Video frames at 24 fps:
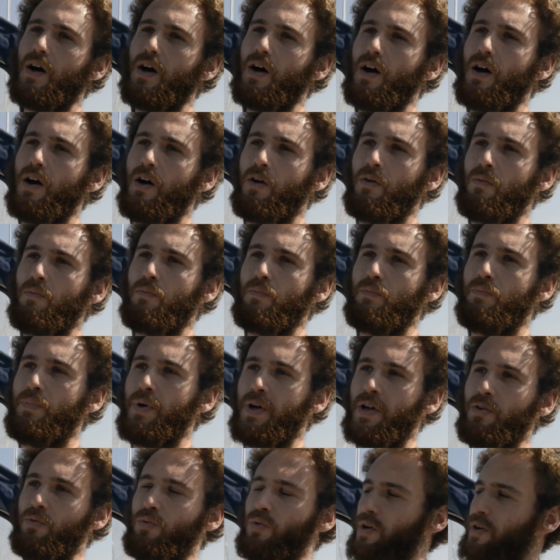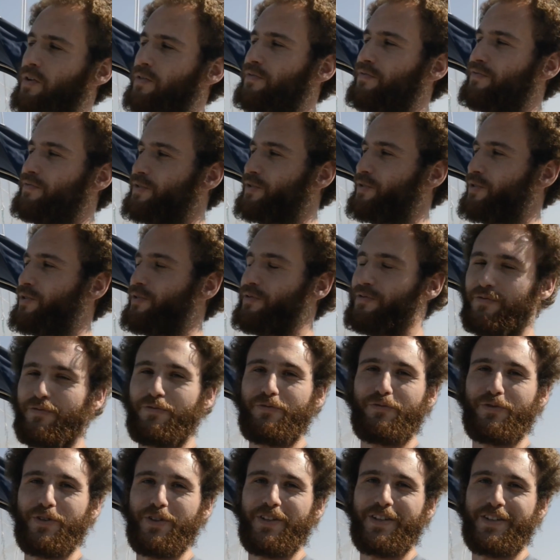but it would have sort of
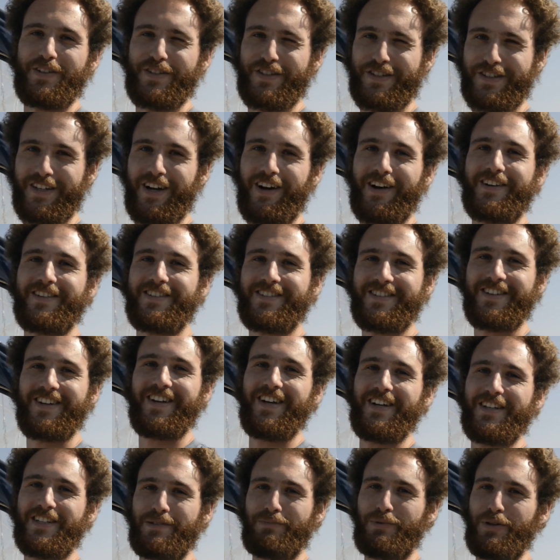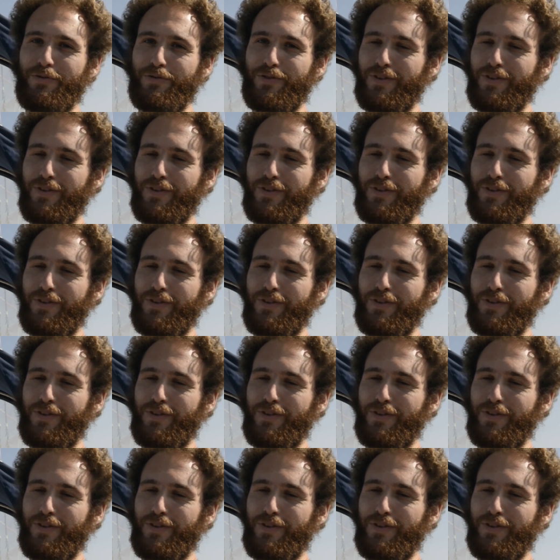really sucked to be